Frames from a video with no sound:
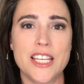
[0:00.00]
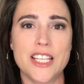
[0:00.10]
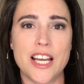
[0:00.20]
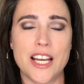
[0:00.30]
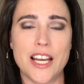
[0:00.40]

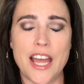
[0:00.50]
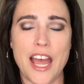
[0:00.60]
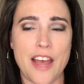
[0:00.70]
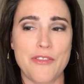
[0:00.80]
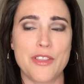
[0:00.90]

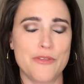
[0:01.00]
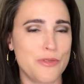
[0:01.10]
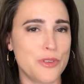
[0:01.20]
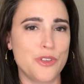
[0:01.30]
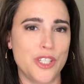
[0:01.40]
half of the
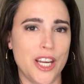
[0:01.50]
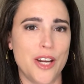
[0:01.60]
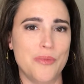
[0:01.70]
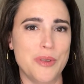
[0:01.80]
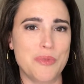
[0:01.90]
food she
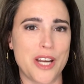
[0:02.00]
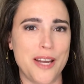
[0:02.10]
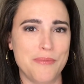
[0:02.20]
helped me prep